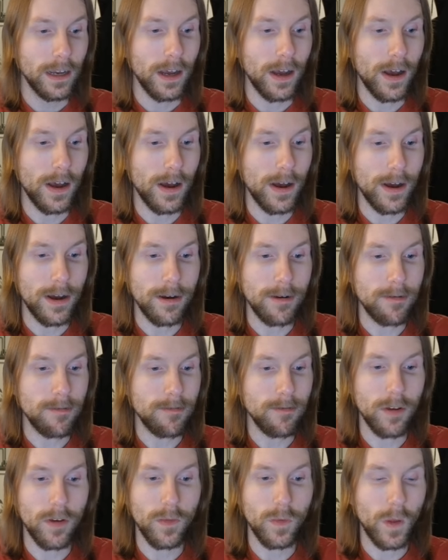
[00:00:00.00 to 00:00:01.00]

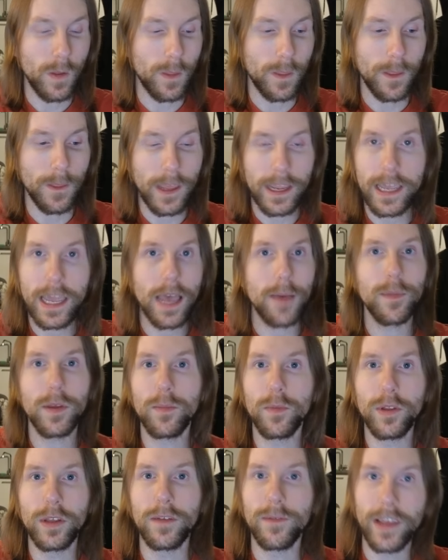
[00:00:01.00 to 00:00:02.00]
they can't be
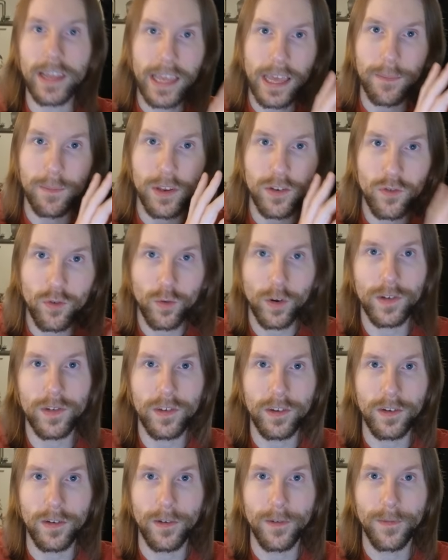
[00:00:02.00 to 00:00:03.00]
believed. They can't be
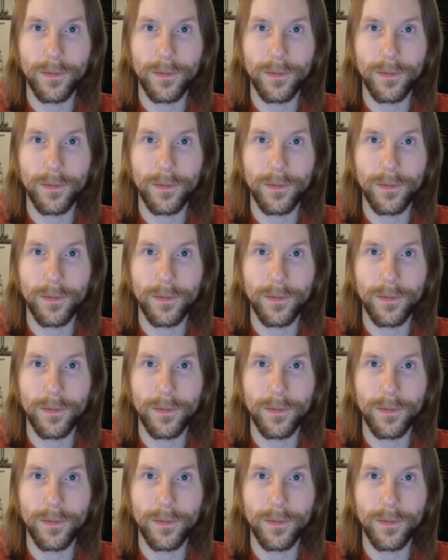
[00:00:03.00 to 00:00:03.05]
trusted.